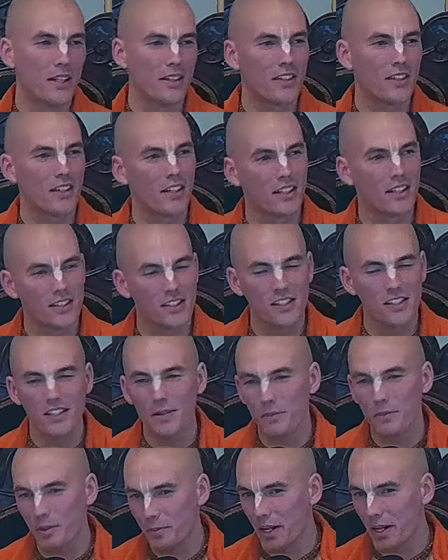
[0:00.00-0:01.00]
at the
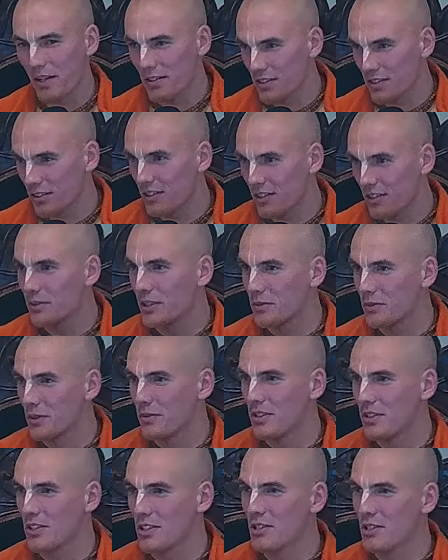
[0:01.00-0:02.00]
December marathon when we were